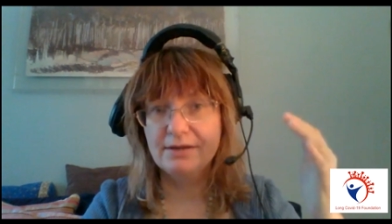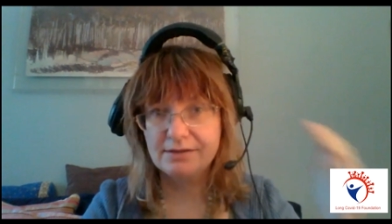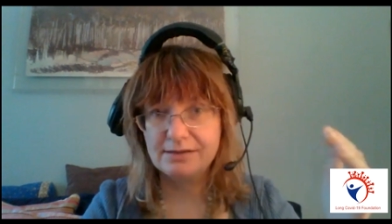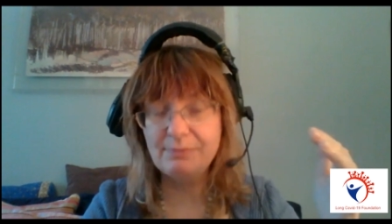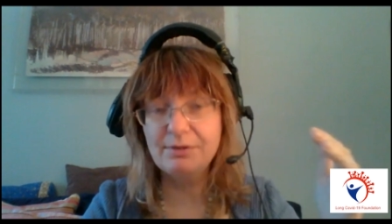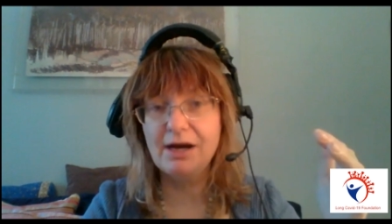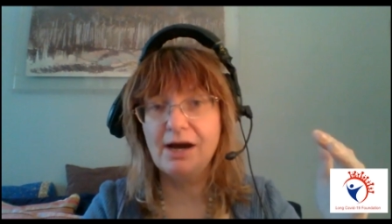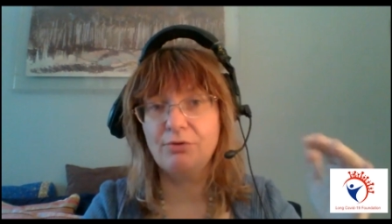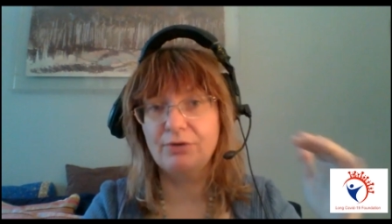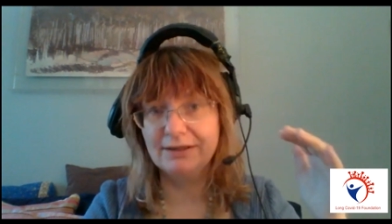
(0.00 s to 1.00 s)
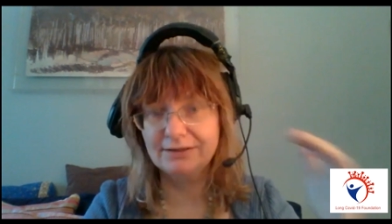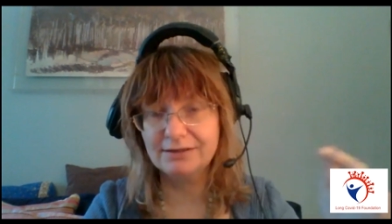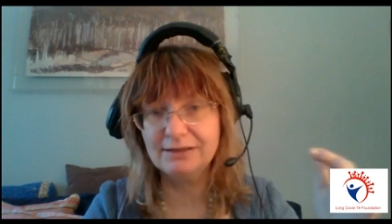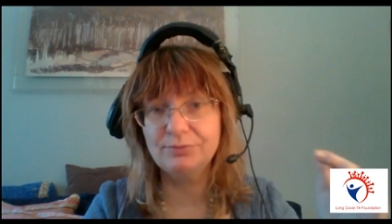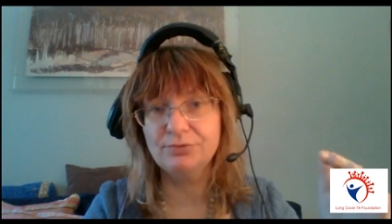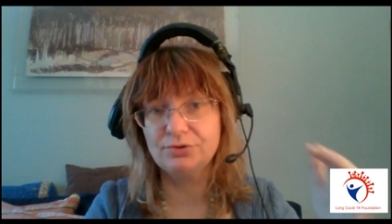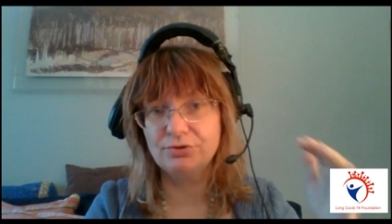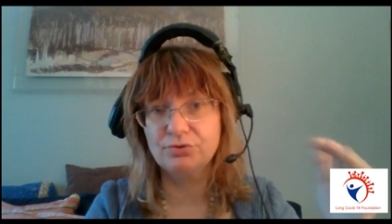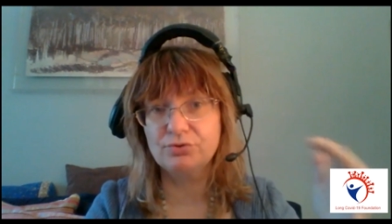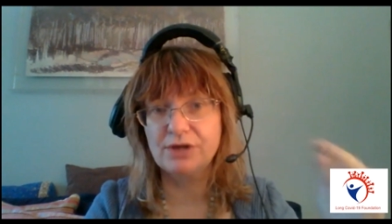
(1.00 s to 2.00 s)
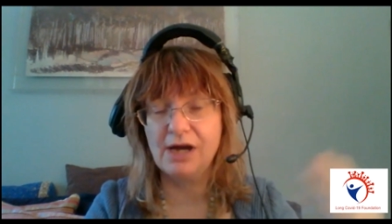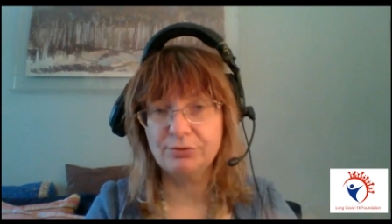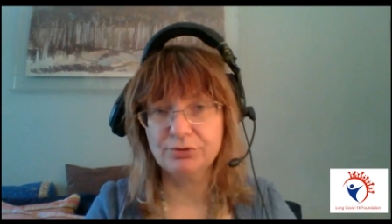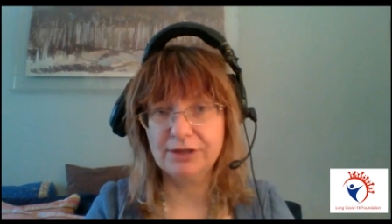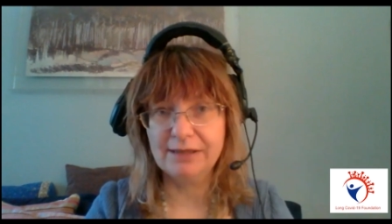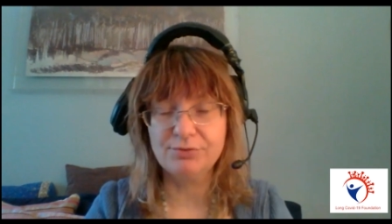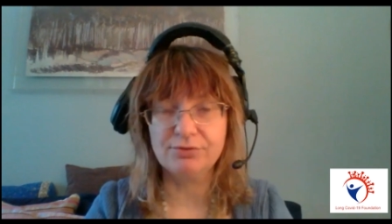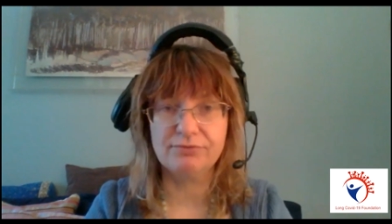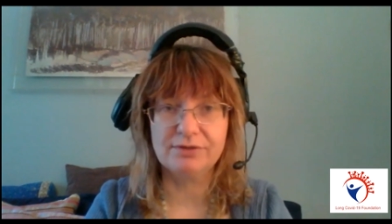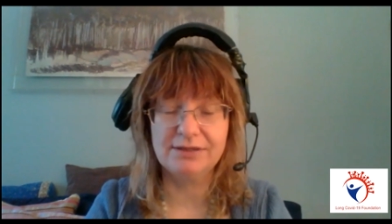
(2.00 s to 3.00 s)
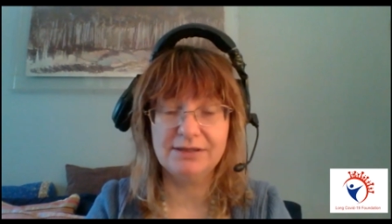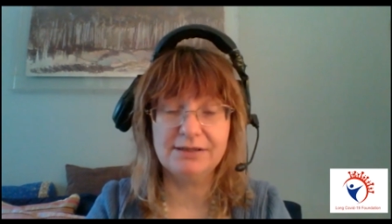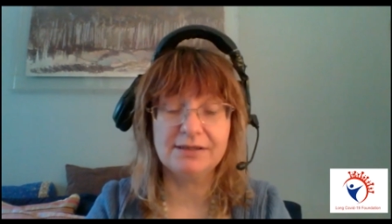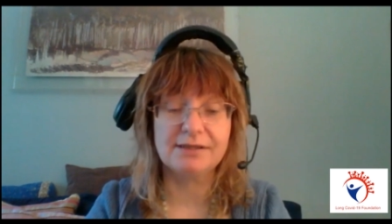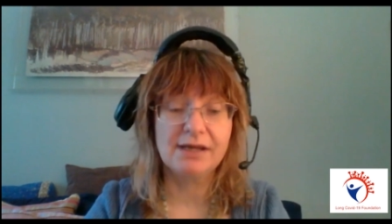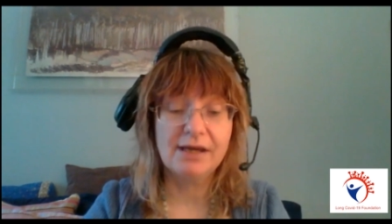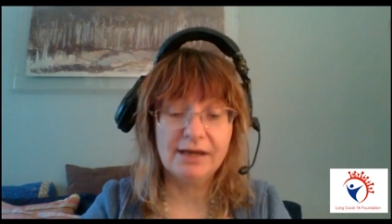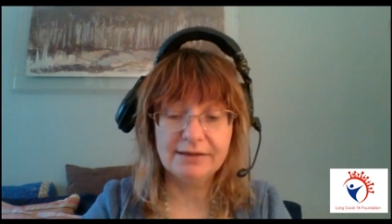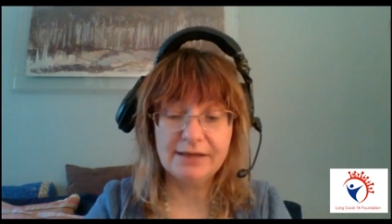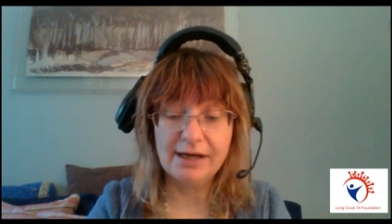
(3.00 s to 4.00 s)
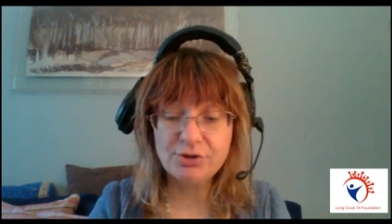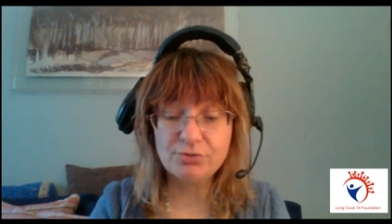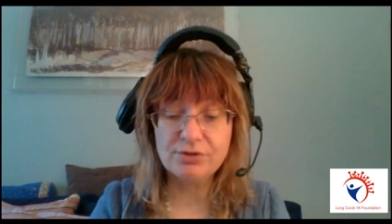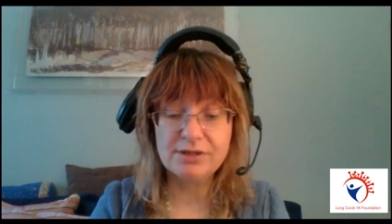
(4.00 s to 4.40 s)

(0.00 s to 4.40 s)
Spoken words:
somehow contributed to the outcomes of the disease. And I should